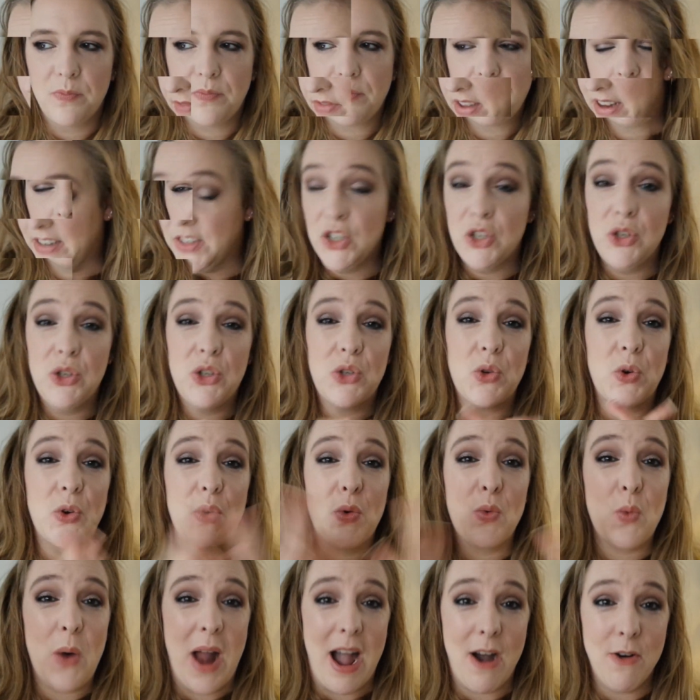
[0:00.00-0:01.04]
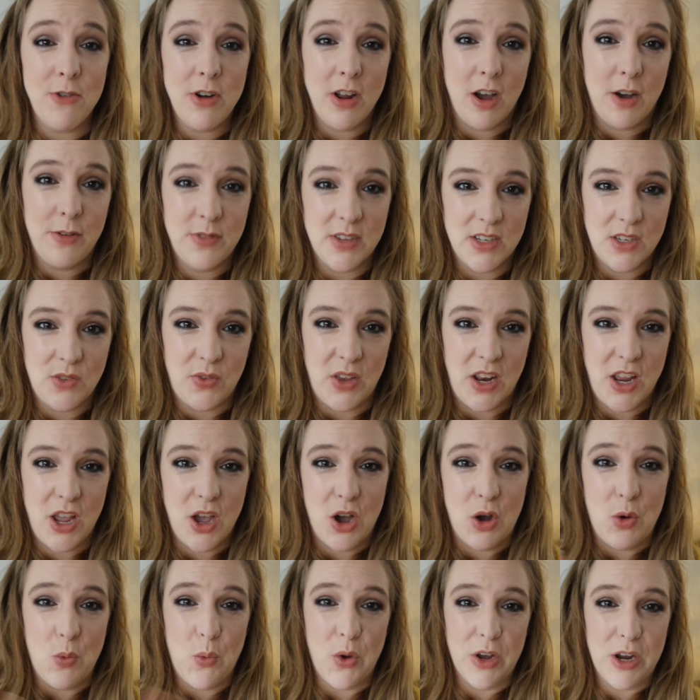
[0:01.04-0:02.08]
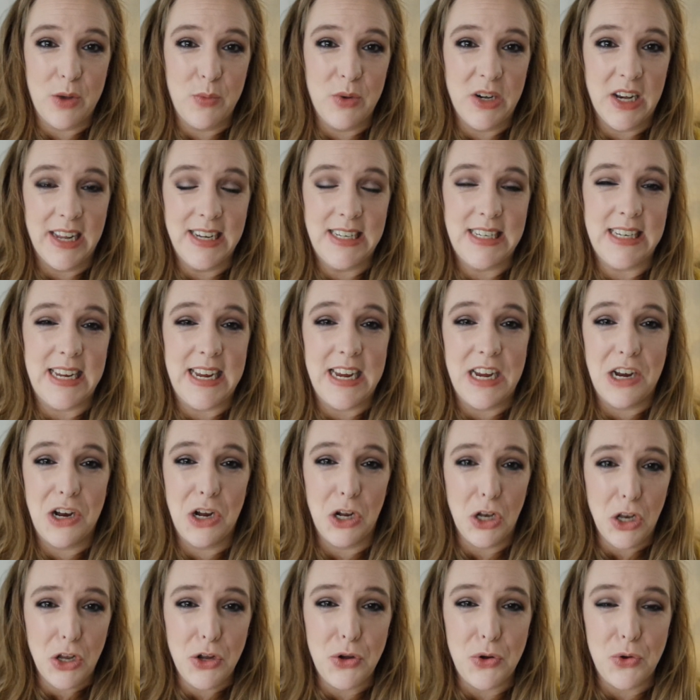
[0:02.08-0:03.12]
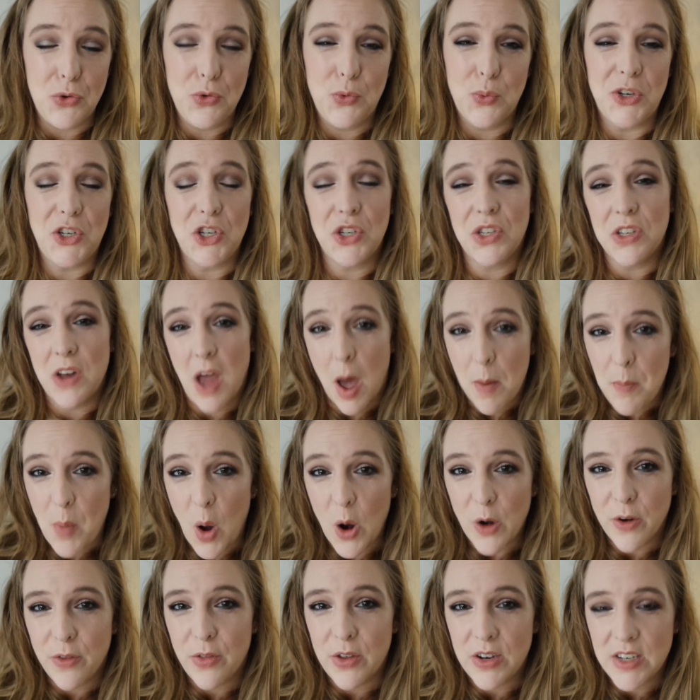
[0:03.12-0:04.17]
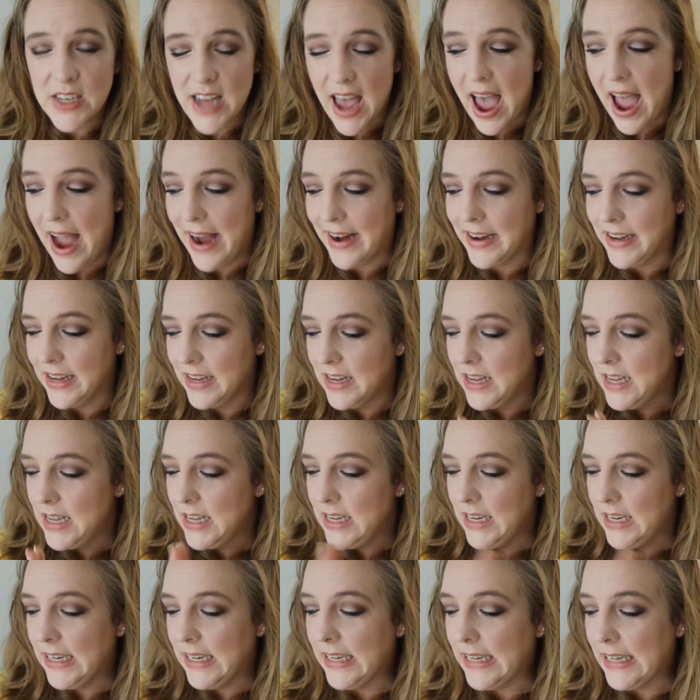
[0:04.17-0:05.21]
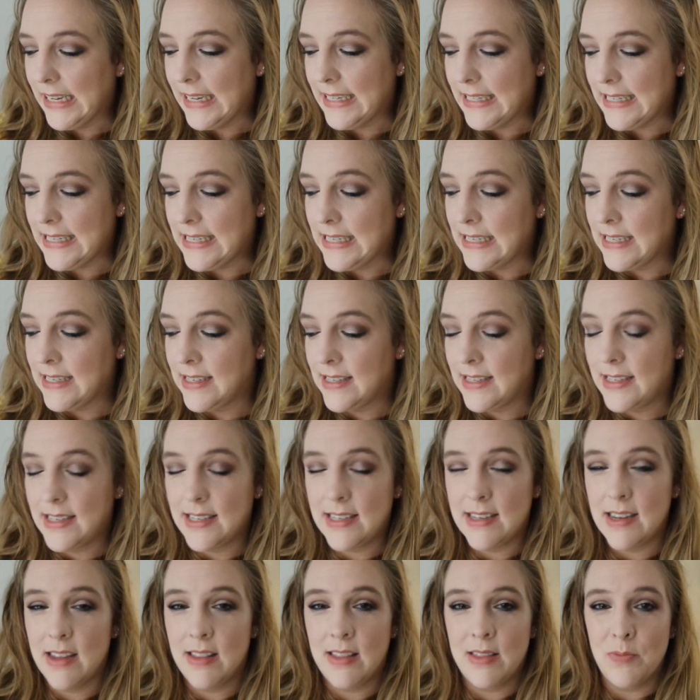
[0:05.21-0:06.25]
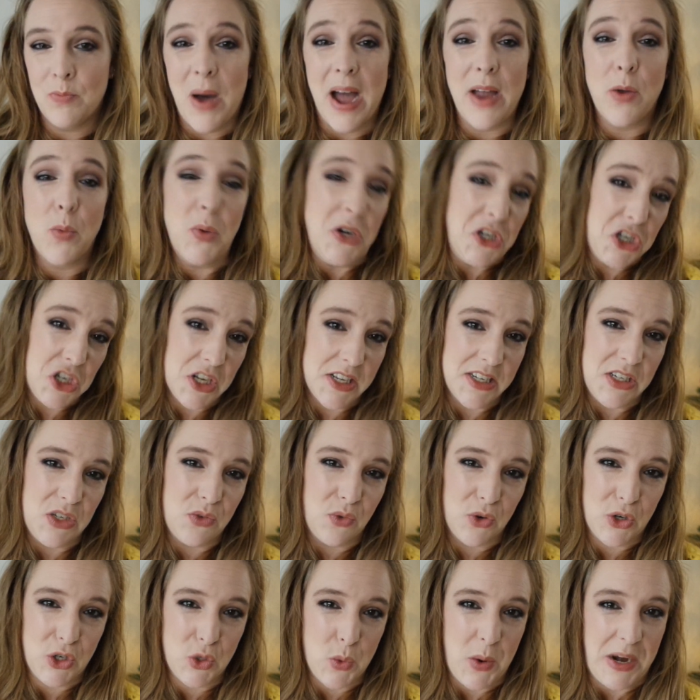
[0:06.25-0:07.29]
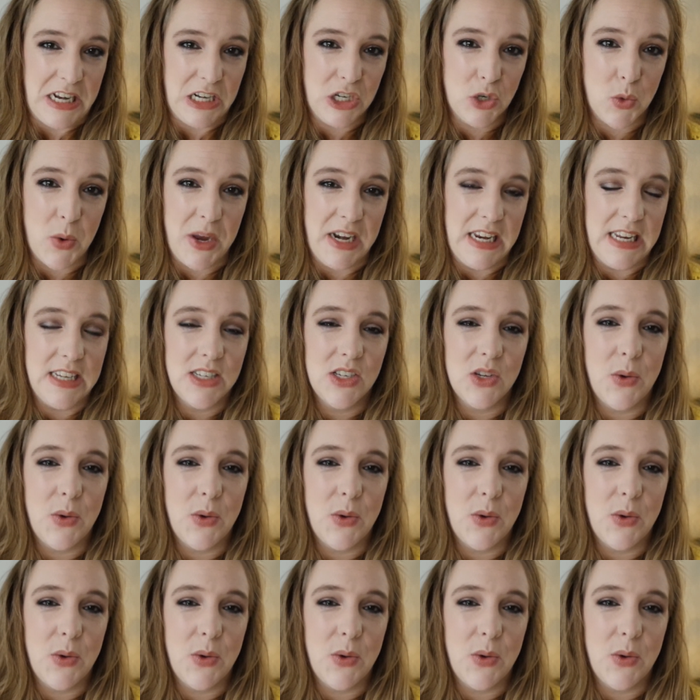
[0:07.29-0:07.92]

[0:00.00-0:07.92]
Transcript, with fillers: And then to sort of round off this video, what I would like to include, which is not part of the tag, is my wish list for 2020.